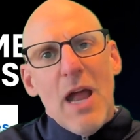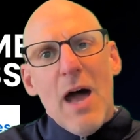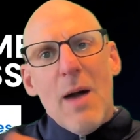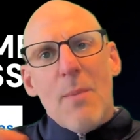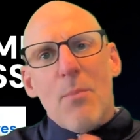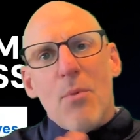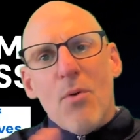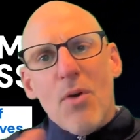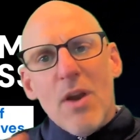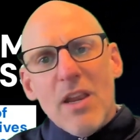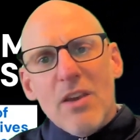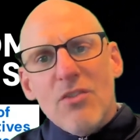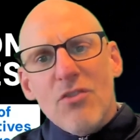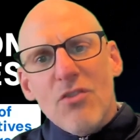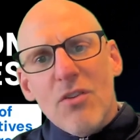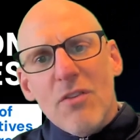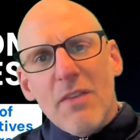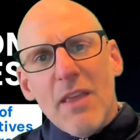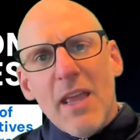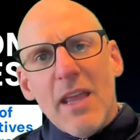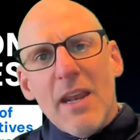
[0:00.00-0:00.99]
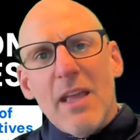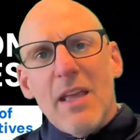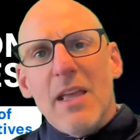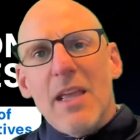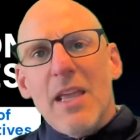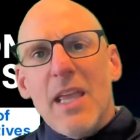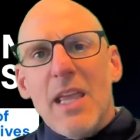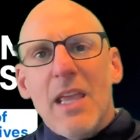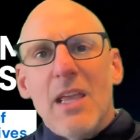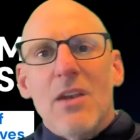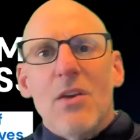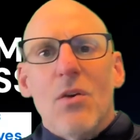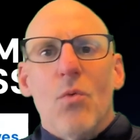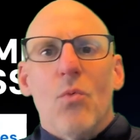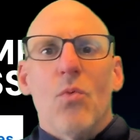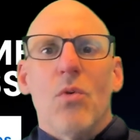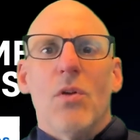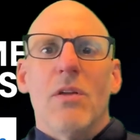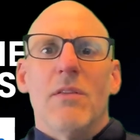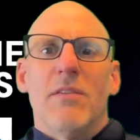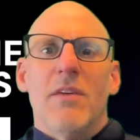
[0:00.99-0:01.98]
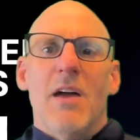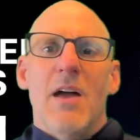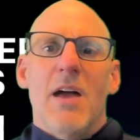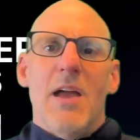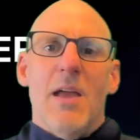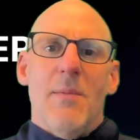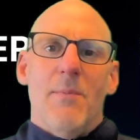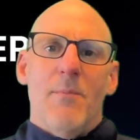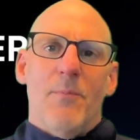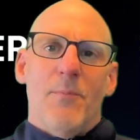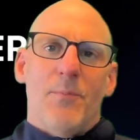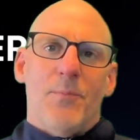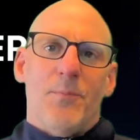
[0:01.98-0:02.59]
operational data in real time.